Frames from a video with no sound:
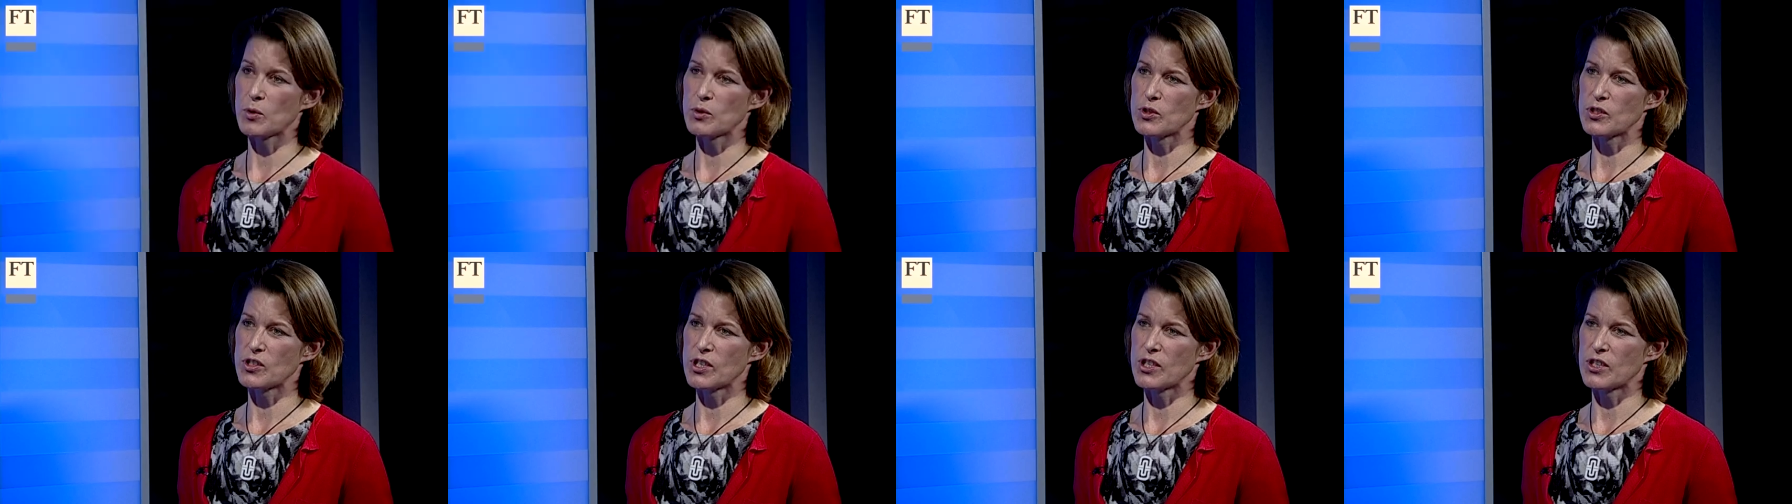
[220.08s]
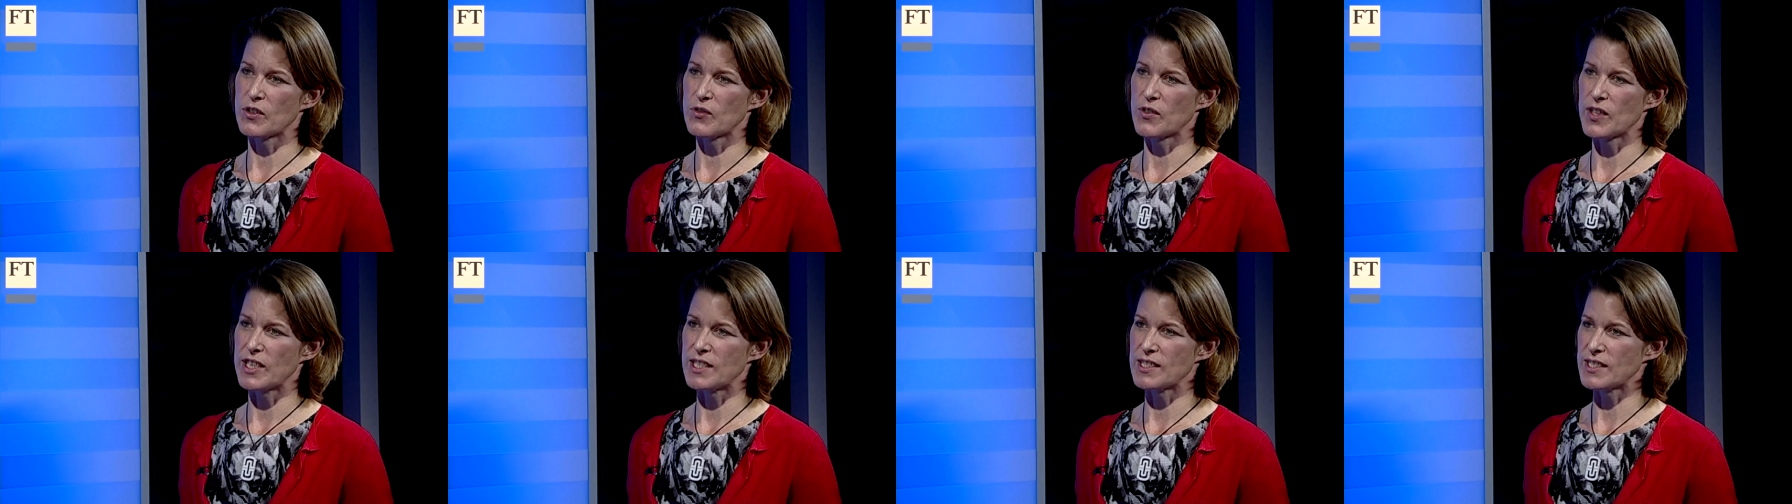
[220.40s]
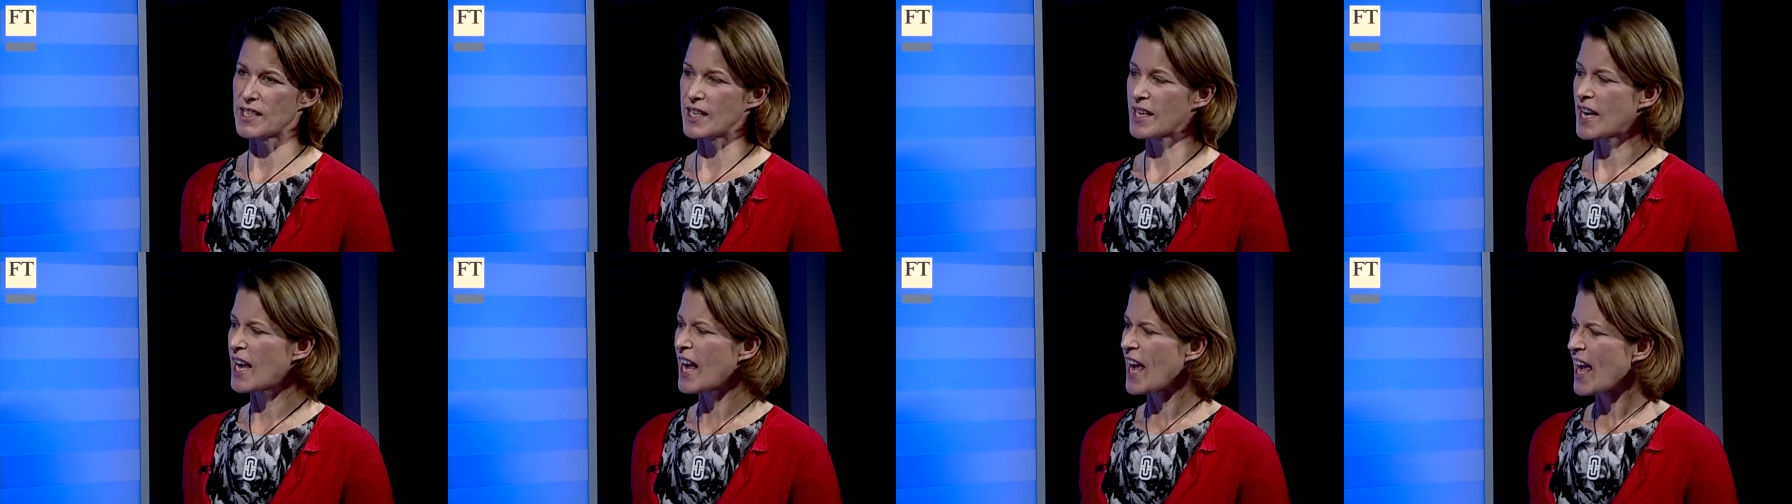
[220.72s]
quantitative
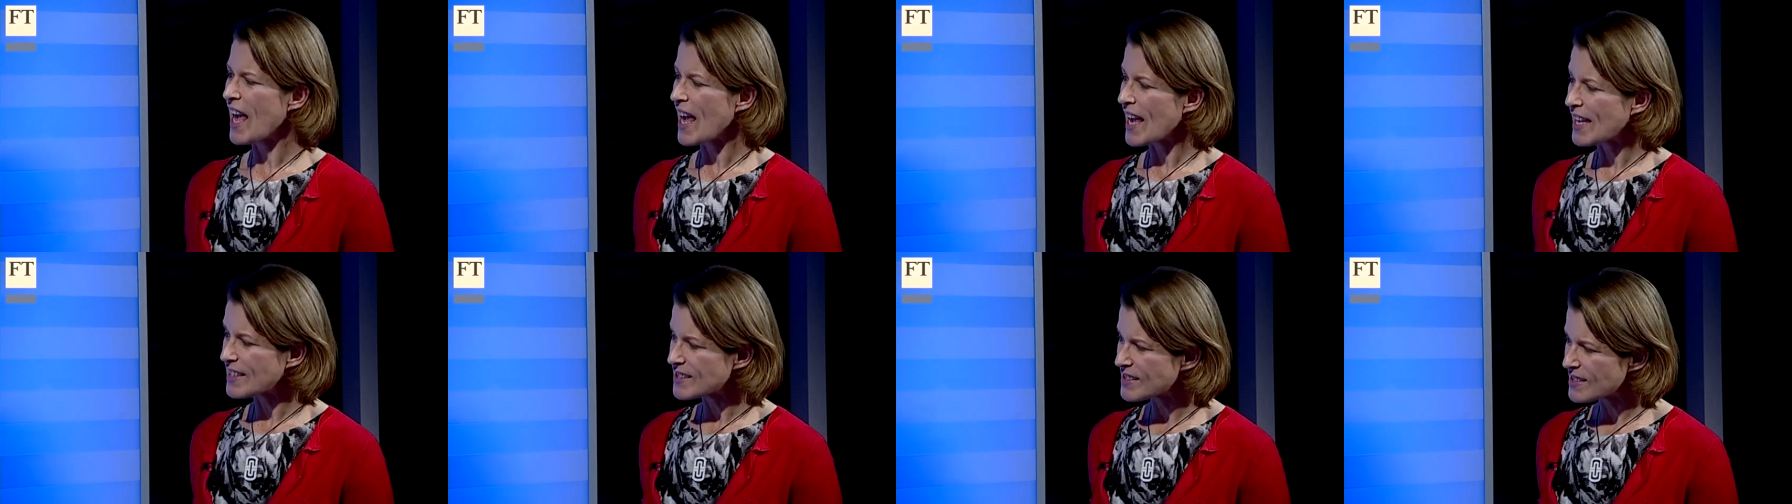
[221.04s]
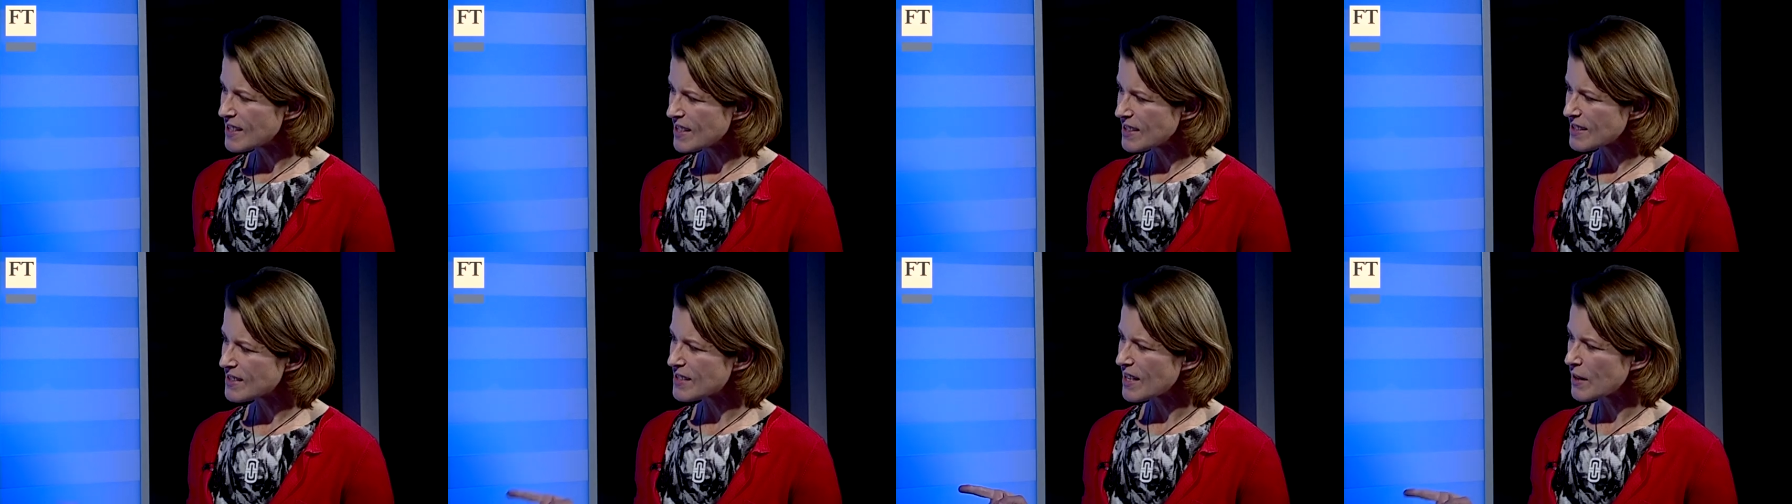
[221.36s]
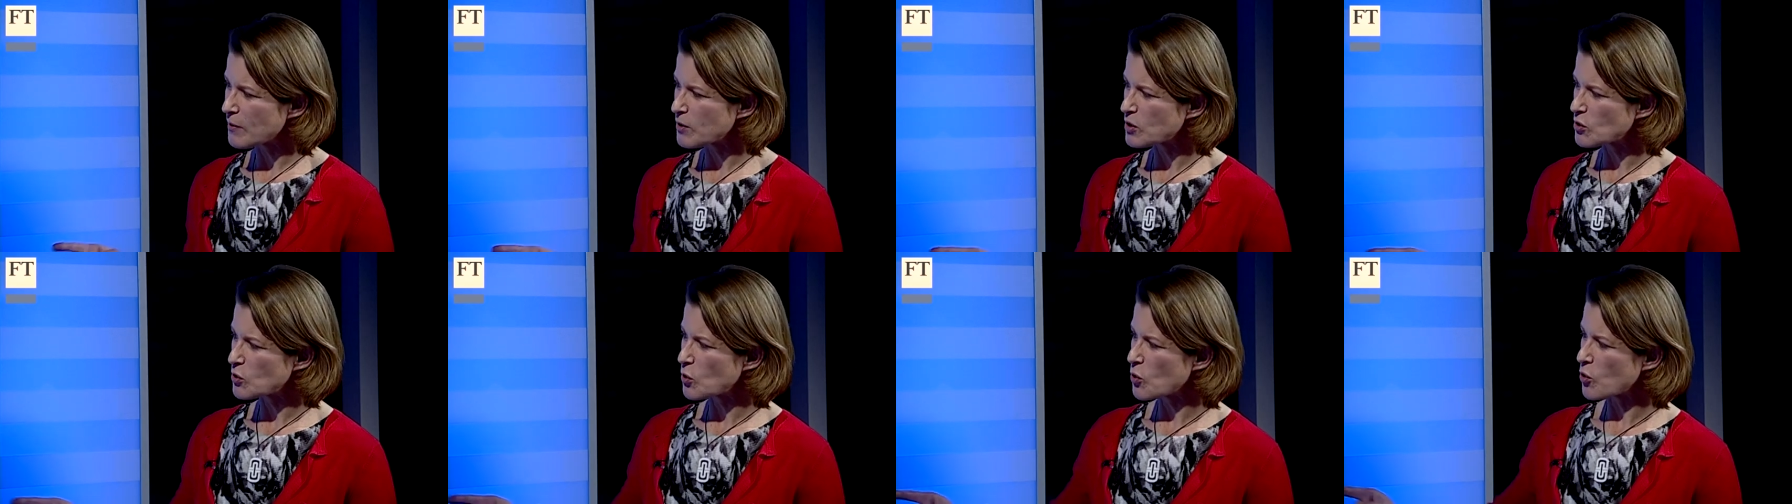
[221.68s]
easing, it's this
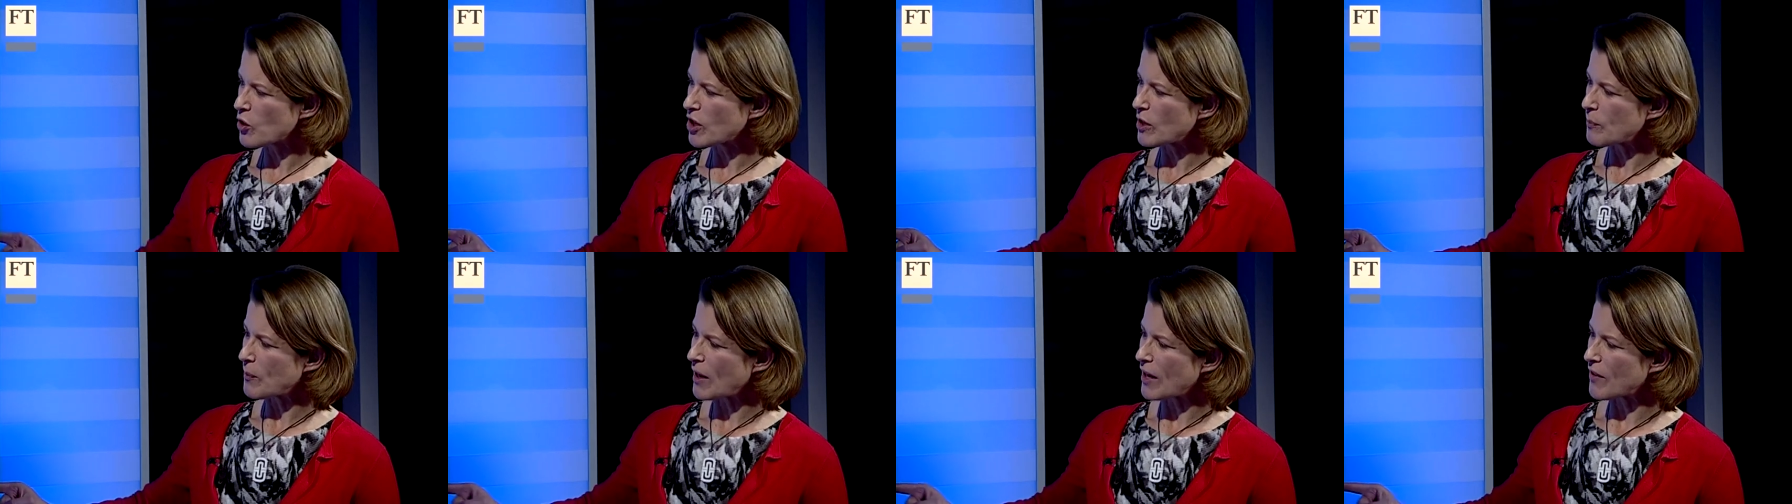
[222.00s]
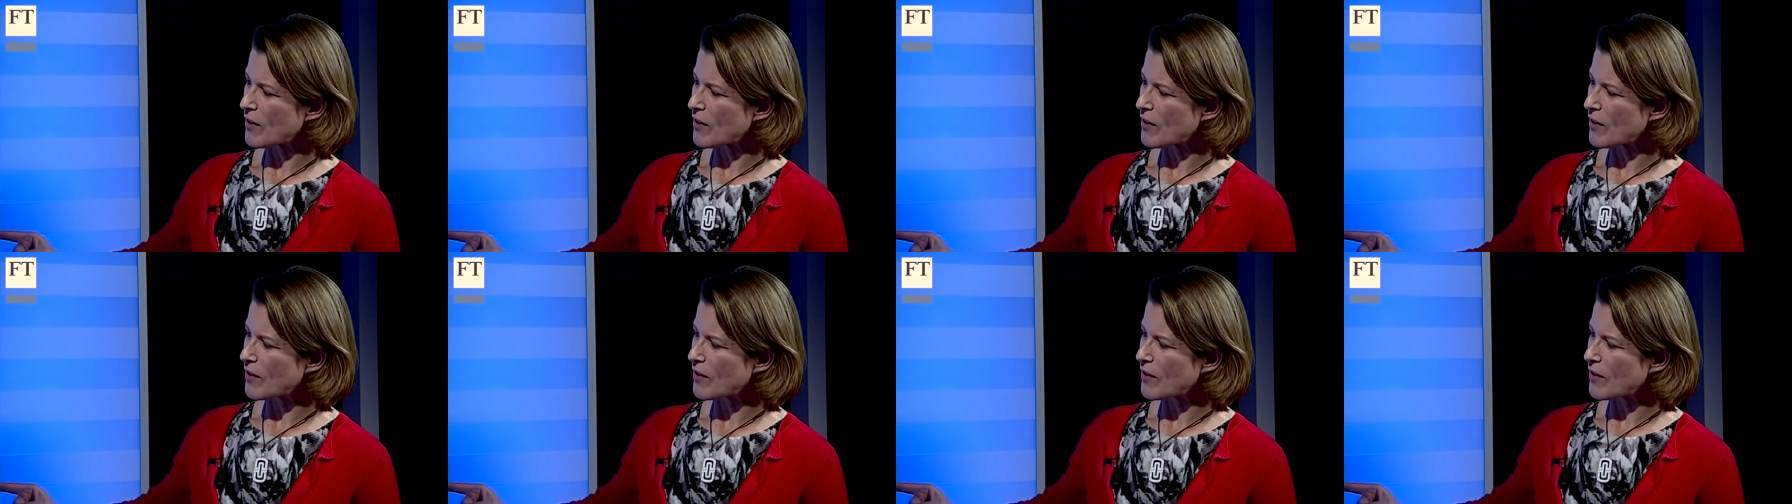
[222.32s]
they were talking